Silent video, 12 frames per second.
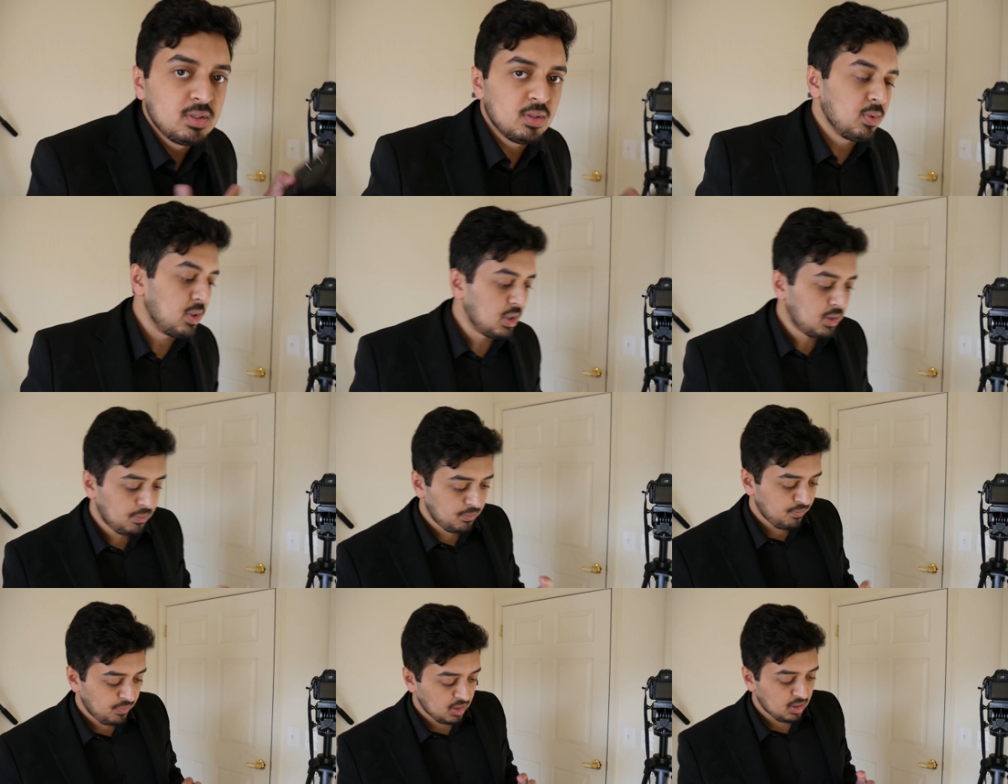so we're good.
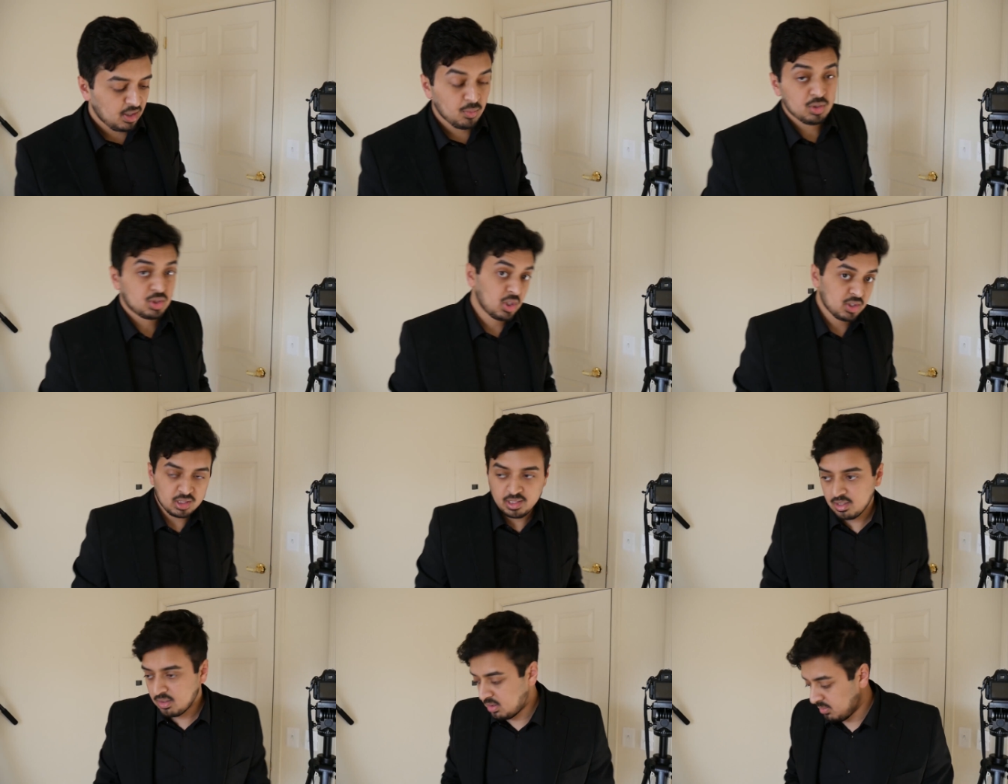I will charge it
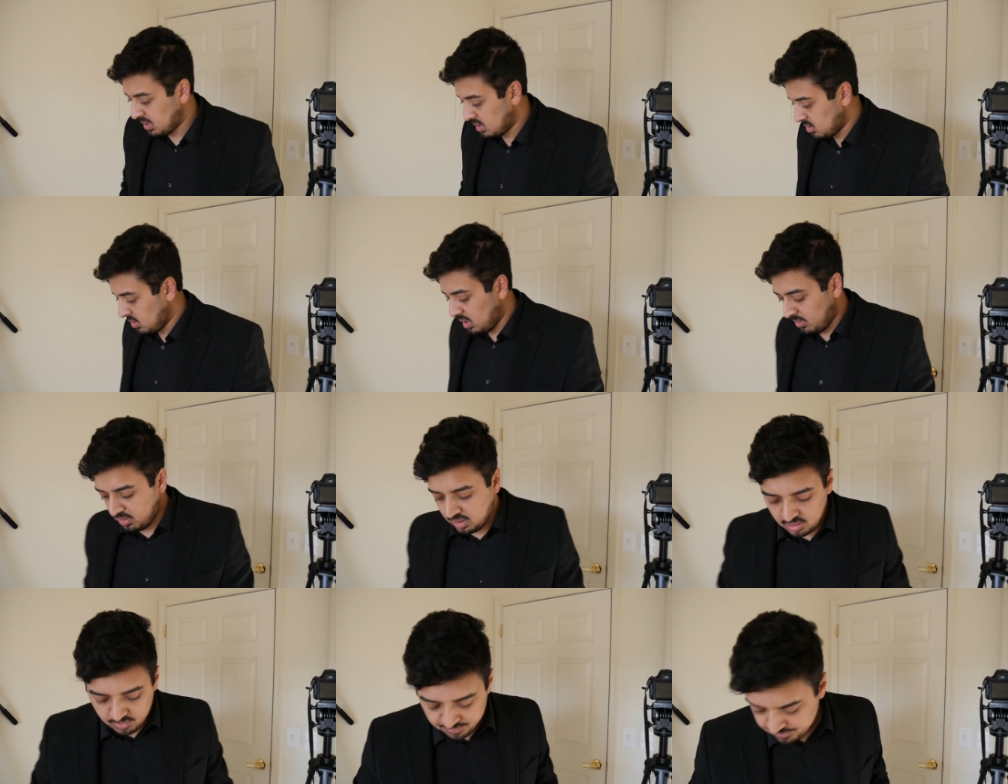later on, but that's okay for
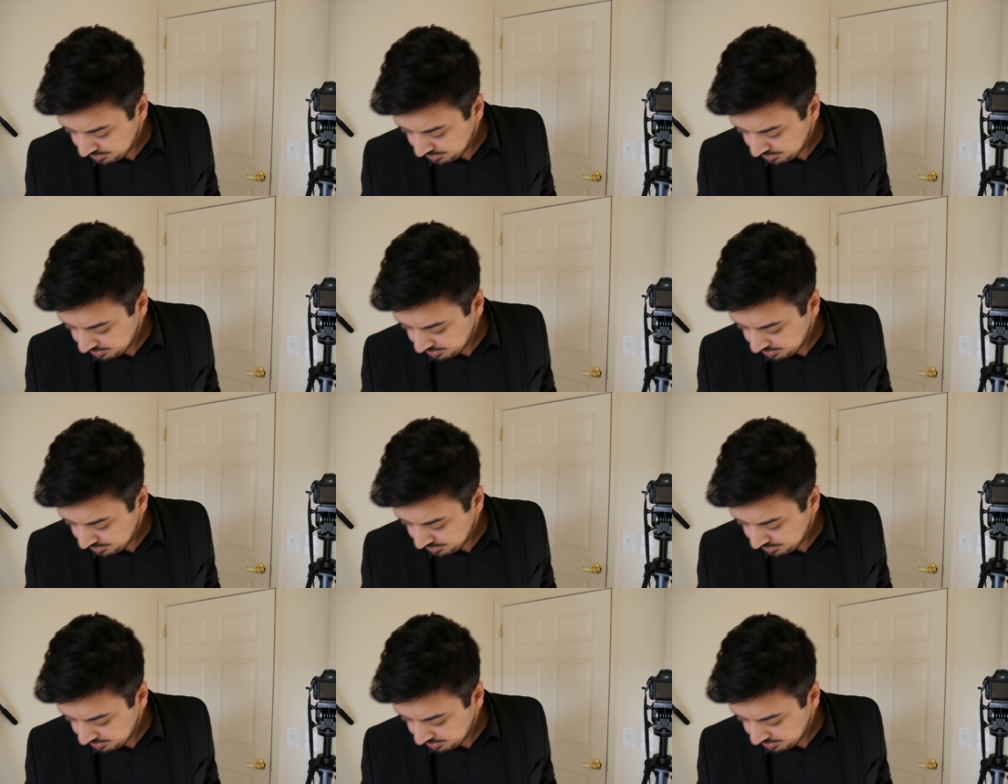now.